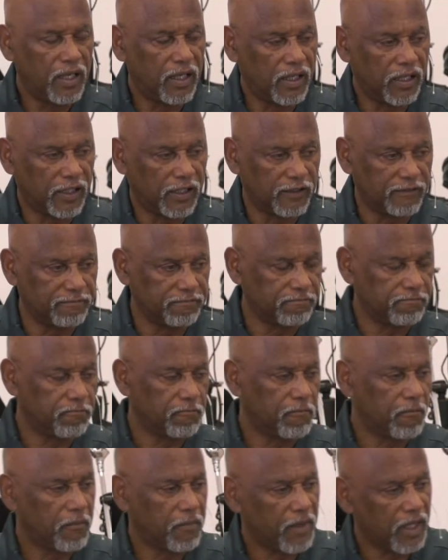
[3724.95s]
Um,
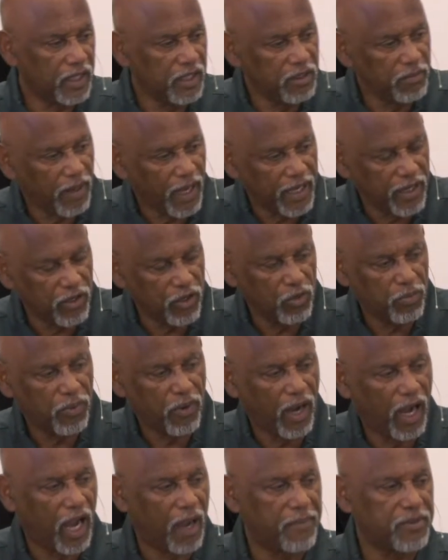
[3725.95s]
anybody who
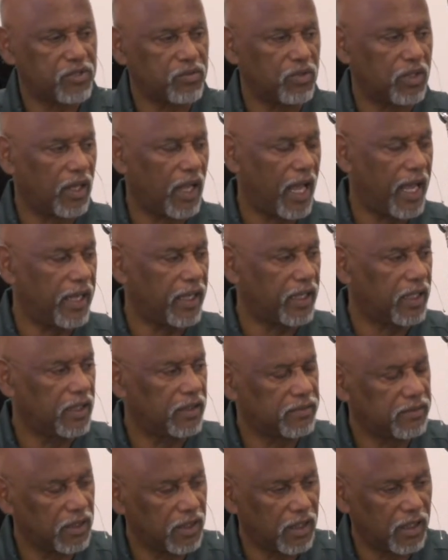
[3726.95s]
perhaps would like
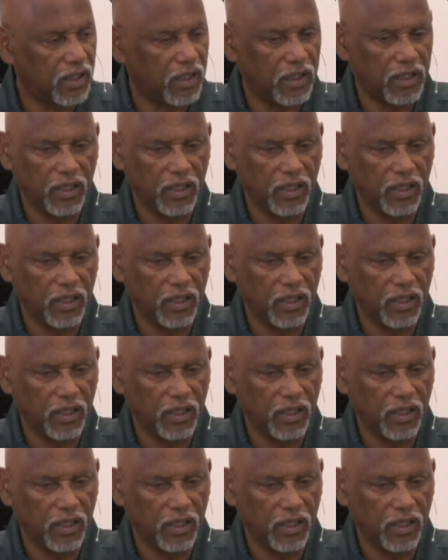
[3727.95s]
uh,